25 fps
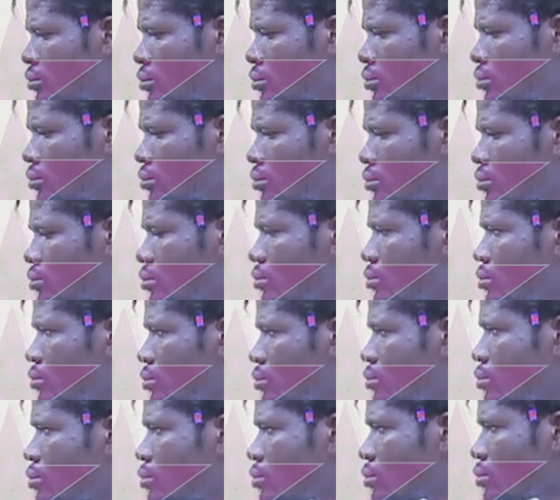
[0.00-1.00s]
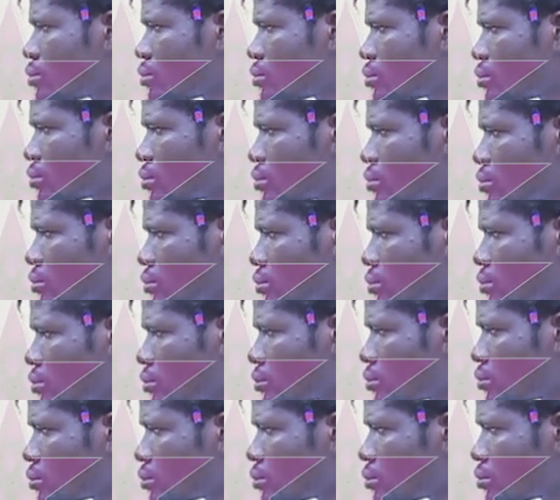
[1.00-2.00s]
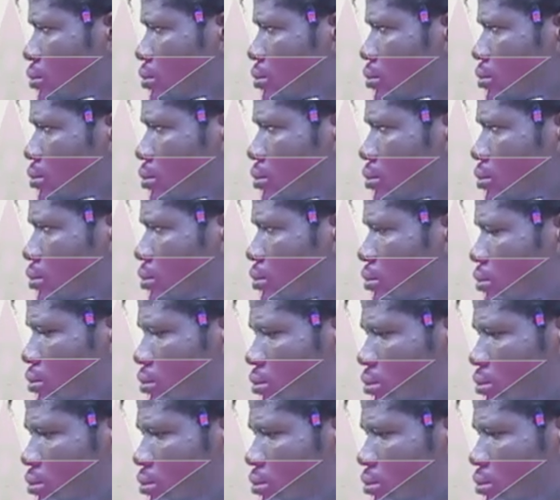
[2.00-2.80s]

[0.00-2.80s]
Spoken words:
This person isn't speaking.